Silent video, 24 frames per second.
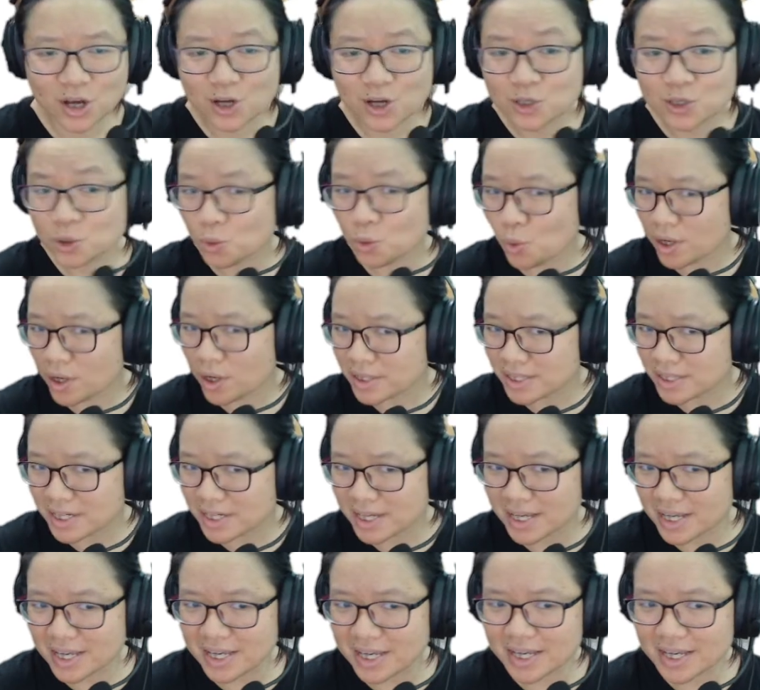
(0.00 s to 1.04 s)
So what
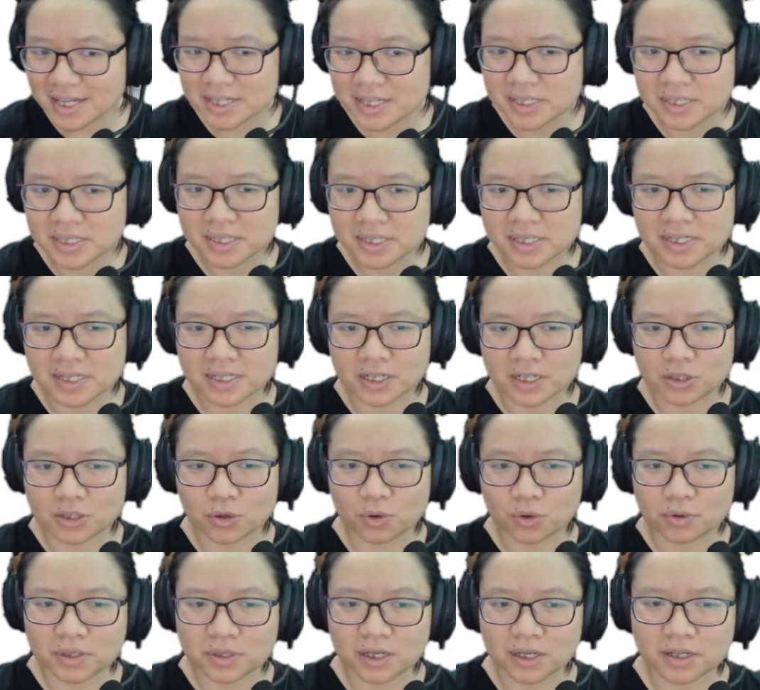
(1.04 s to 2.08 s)
is the
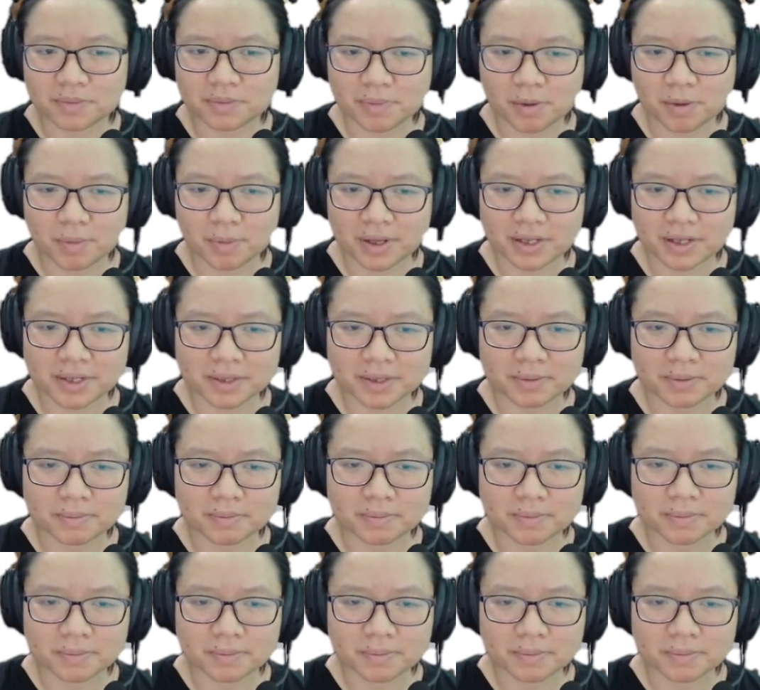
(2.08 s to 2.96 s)
total momentum?